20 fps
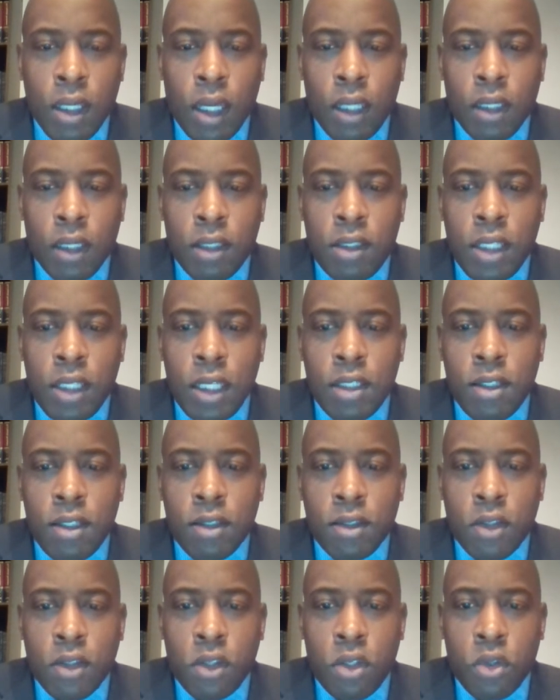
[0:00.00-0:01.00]
in the
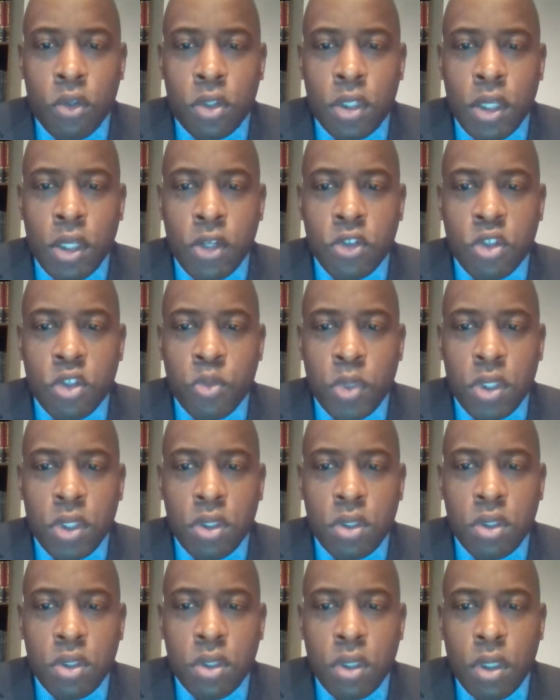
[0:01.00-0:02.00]
teachings of the New
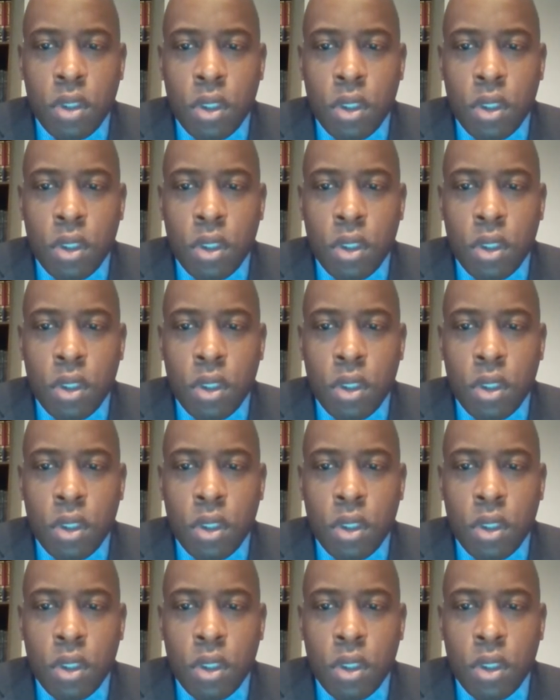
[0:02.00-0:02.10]
Testament.